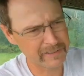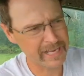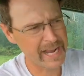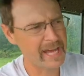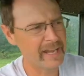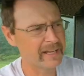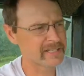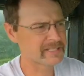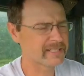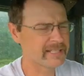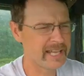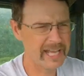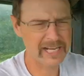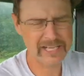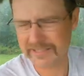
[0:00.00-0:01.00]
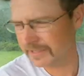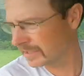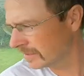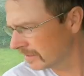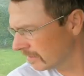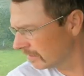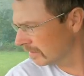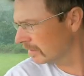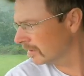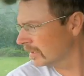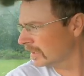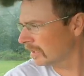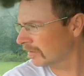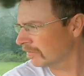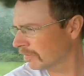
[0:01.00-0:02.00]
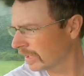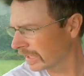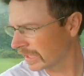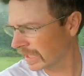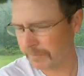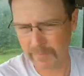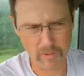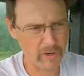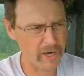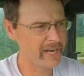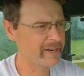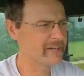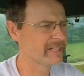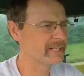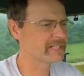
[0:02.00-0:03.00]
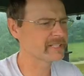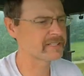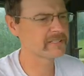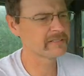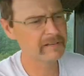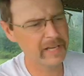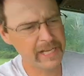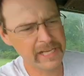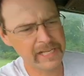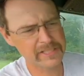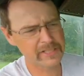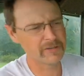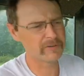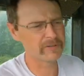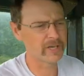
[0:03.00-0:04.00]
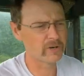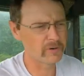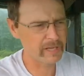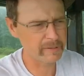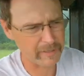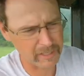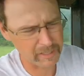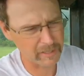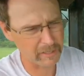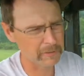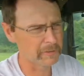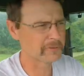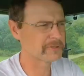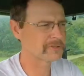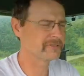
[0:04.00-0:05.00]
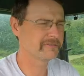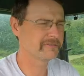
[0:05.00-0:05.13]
Alex is actually running a couple more errands. He is going to go get my uncle's